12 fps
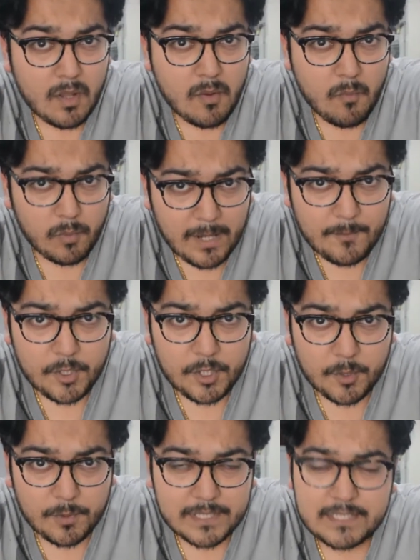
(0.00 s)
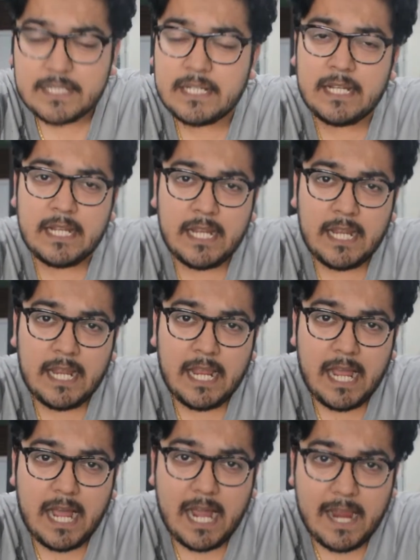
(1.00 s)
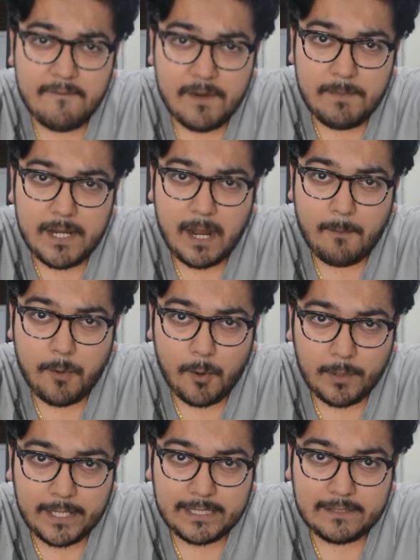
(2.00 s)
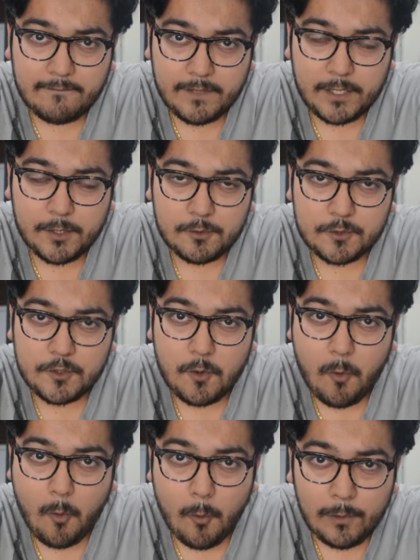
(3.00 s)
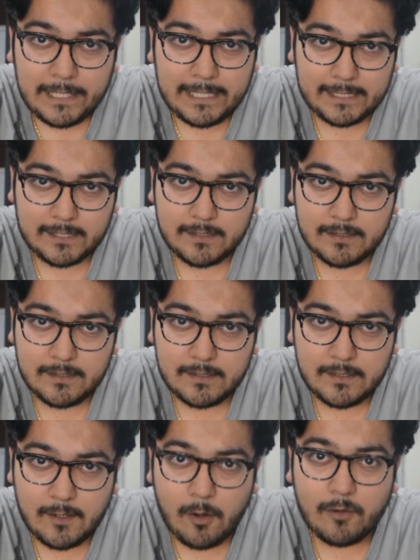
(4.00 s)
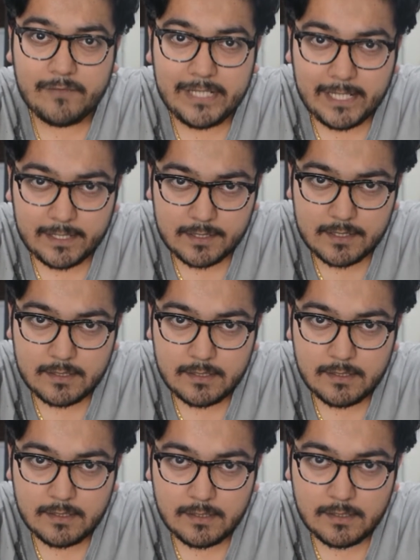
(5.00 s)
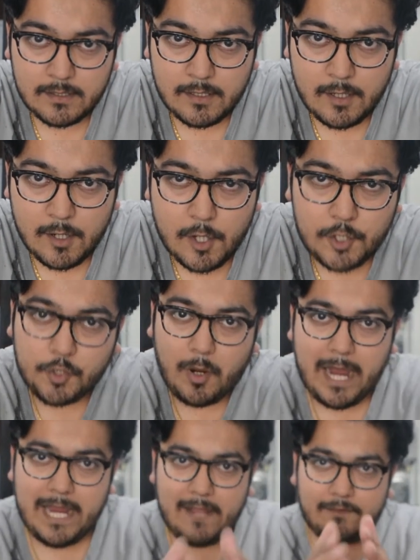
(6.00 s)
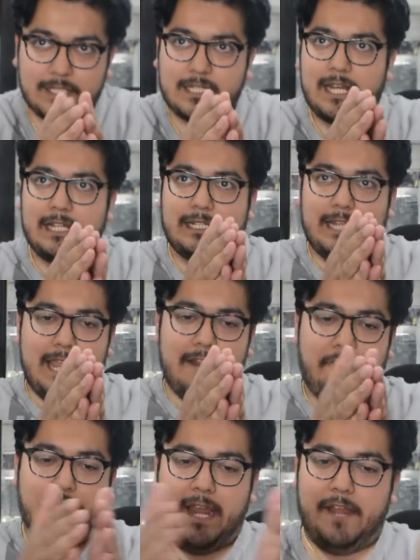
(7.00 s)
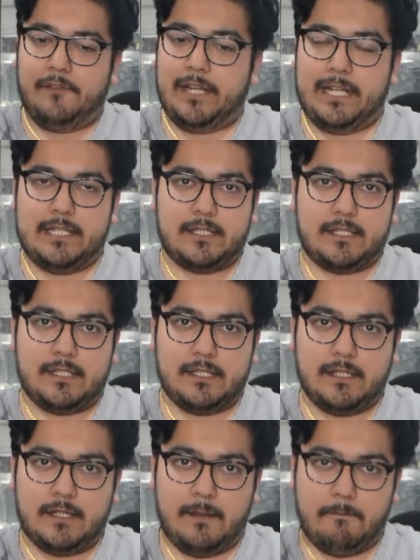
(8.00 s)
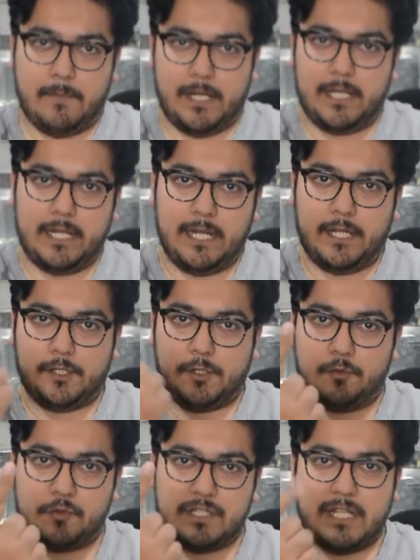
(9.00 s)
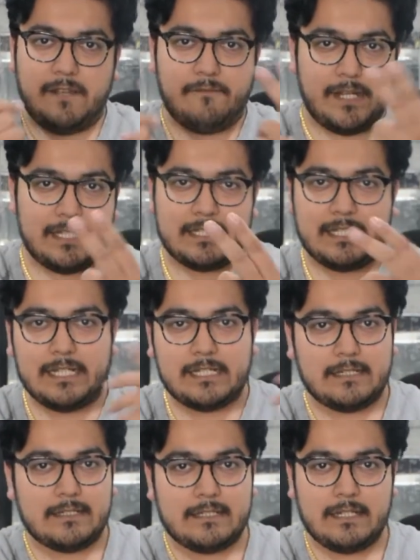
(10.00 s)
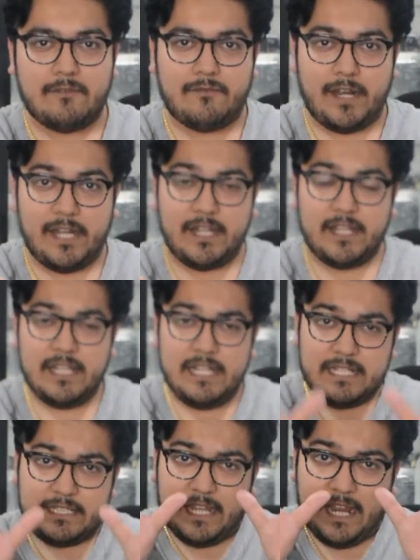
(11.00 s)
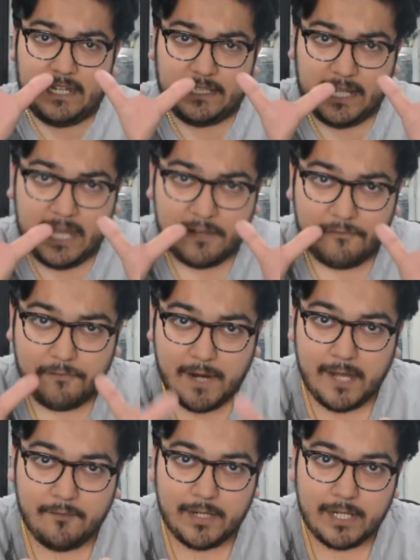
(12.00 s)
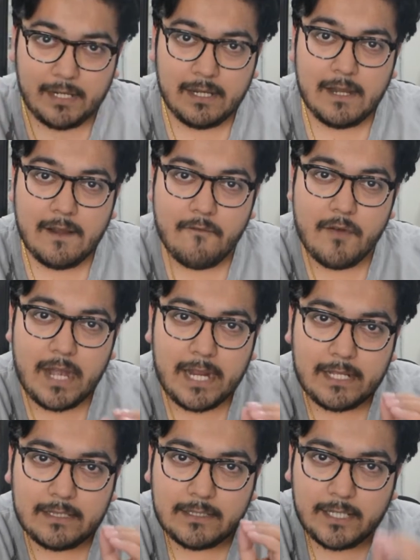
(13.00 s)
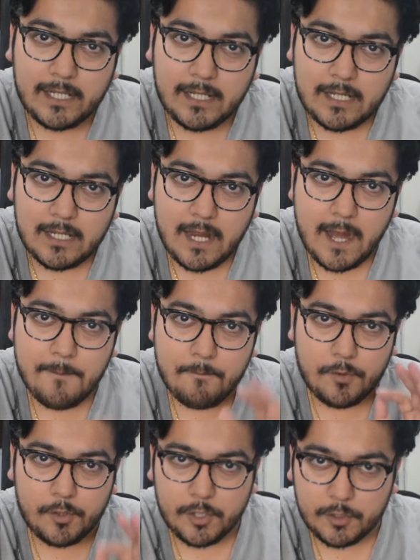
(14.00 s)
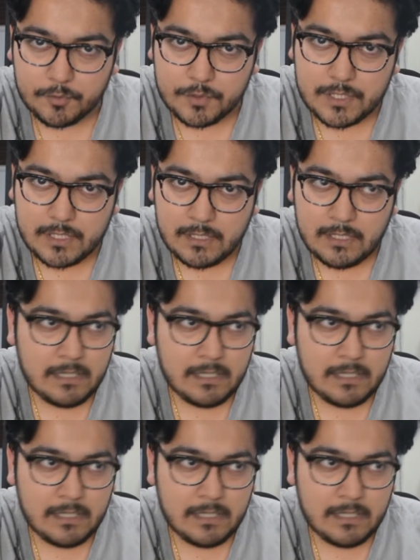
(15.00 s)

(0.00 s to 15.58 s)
What I'm going to do is, I will be uploading the videos only on weekends. So I have this entire five days Monday, Tuesday, Wednesday, Thursday, and Friday. The entire five day where I can think and produce